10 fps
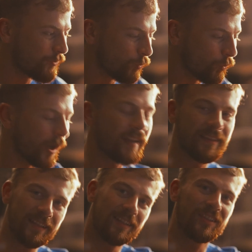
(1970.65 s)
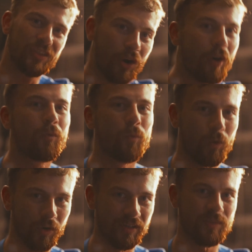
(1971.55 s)
writes Star
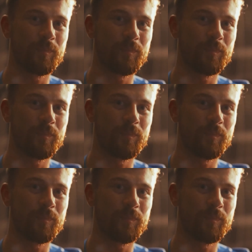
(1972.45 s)
Wars